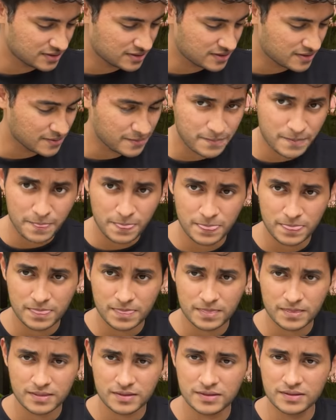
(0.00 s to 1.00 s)

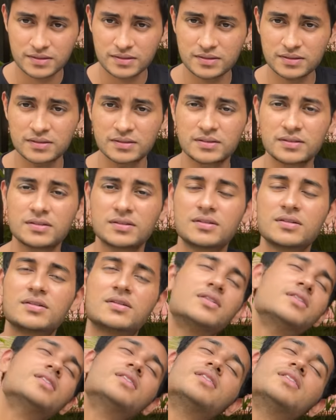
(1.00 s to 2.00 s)
(not speaking)